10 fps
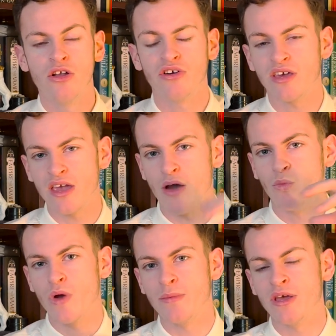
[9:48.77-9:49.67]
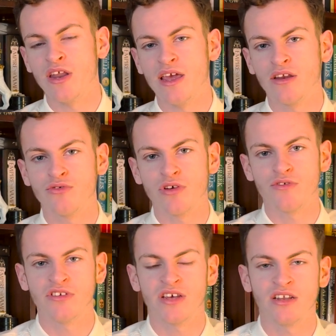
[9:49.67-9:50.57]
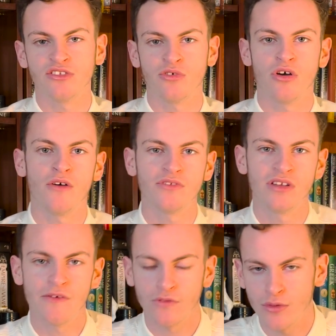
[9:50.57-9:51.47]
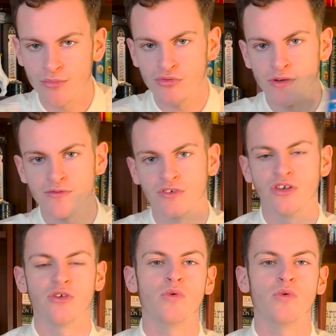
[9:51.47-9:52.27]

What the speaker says: looking at women in Greek retellings who are often left on the periphery,